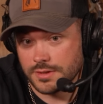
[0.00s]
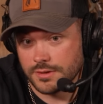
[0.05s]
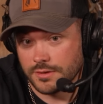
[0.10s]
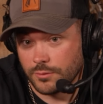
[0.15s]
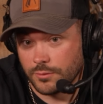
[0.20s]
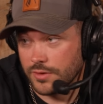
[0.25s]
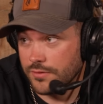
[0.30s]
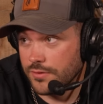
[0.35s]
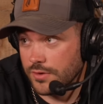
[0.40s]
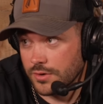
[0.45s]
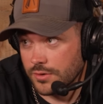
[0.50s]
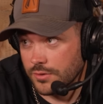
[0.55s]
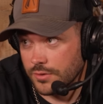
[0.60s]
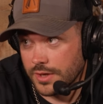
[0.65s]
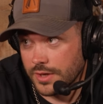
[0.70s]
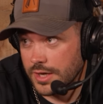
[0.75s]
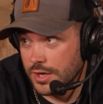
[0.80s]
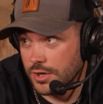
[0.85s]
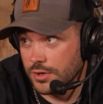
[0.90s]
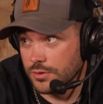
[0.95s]
we've heard
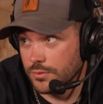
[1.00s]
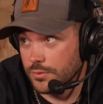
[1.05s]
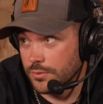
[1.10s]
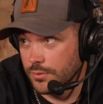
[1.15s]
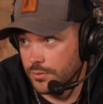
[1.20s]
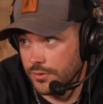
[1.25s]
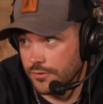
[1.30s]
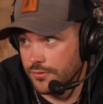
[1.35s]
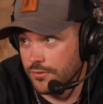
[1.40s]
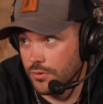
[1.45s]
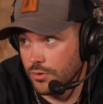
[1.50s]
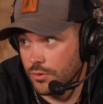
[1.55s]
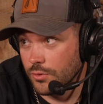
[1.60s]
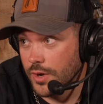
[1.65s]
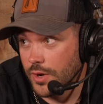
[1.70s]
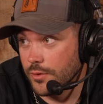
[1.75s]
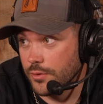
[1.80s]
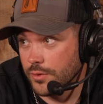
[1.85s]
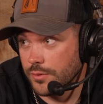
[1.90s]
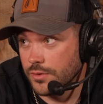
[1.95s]
here before, 90%.
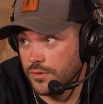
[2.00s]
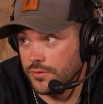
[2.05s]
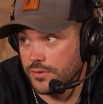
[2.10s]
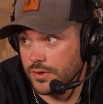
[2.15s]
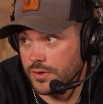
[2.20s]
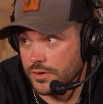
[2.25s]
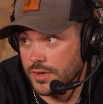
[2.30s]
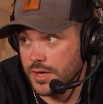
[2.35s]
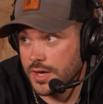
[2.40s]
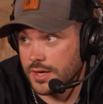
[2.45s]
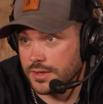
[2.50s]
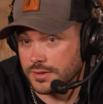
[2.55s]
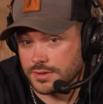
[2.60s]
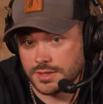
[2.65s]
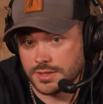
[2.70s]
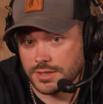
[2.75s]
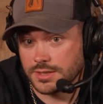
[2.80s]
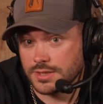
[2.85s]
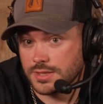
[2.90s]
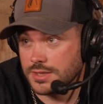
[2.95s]
right when we moved here, yeah,
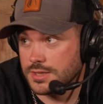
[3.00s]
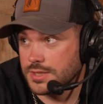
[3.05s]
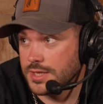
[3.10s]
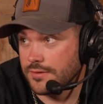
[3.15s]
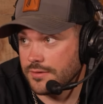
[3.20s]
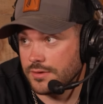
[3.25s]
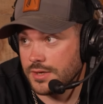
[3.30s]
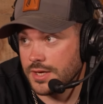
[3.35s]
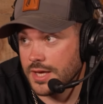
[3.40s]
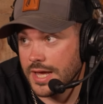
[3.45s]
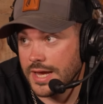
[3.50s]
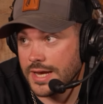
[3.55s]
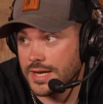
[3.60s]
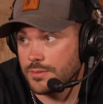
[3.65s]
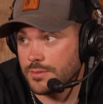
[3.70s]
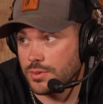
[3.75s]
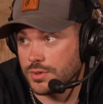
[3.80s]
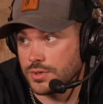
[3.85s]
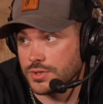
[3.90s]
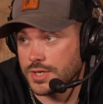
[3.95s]
60, 70, 80
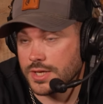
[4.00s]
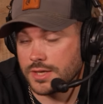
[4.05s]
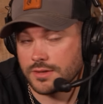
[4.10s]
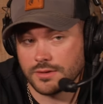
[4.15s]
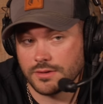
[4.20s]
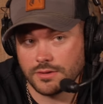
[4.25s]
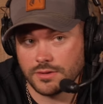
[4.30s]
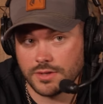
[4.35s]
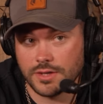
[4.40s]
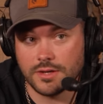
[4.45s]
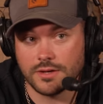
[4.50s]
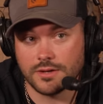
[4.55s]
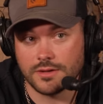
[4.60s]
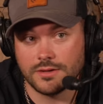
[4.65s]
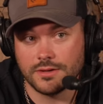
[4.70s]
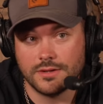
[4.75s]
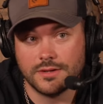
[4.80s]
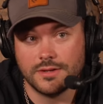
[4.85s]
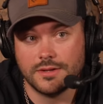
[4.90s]
percent of their deer